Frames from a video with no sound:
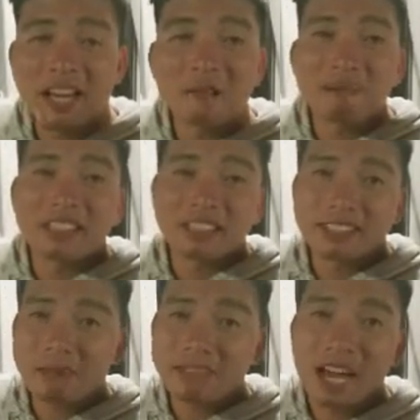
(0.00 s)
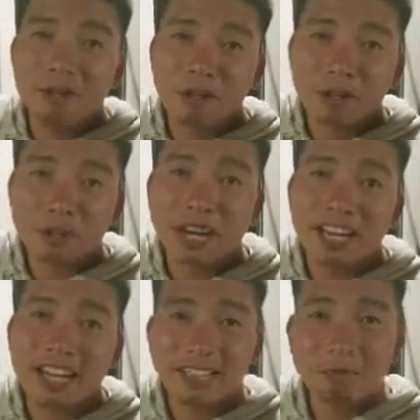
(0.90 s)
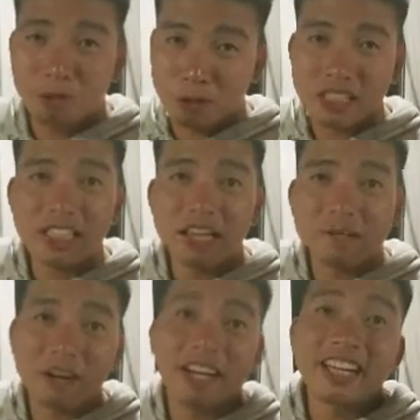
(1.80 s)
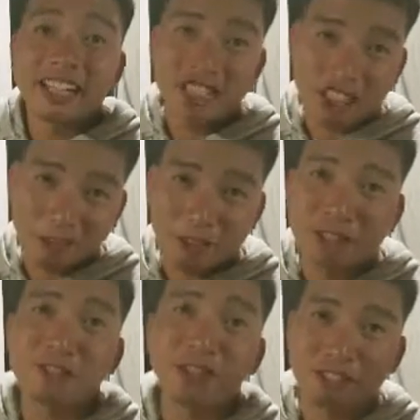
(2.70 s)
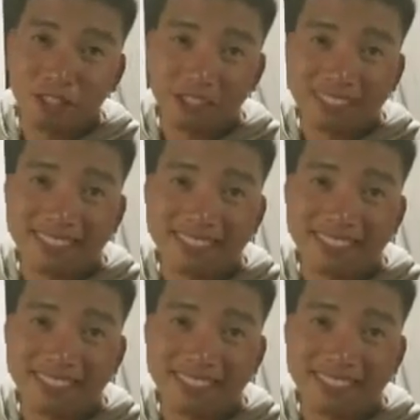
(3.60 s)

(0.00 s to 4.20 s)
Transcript: But sometimes we go to another boat, maybe another chef when I do his boats.